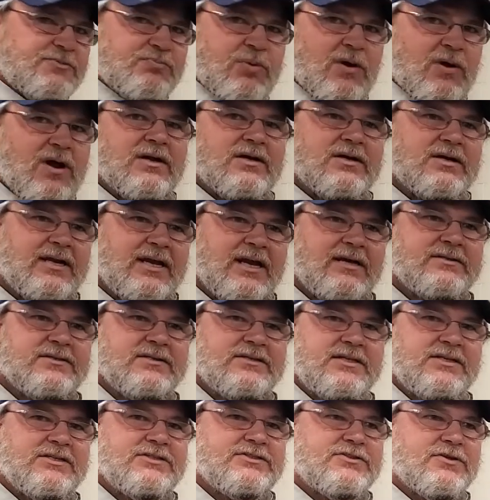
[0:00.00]
product
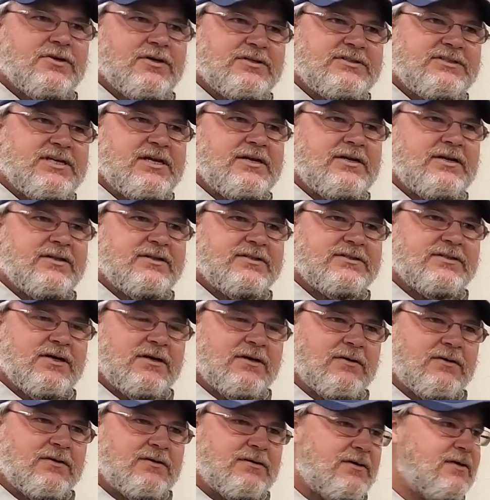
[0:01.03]
out the discharge into the tunnel.